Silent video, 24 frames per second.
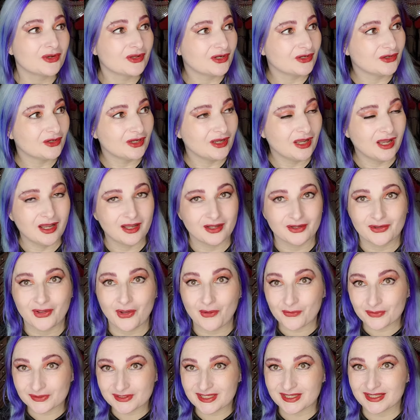We're gonna
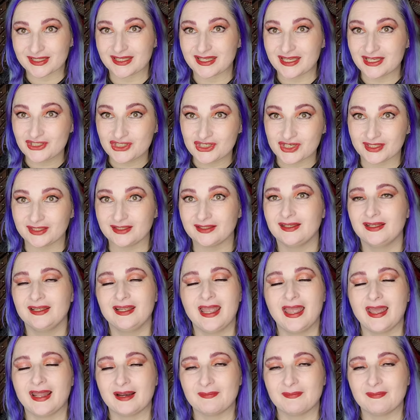go to the kitchen,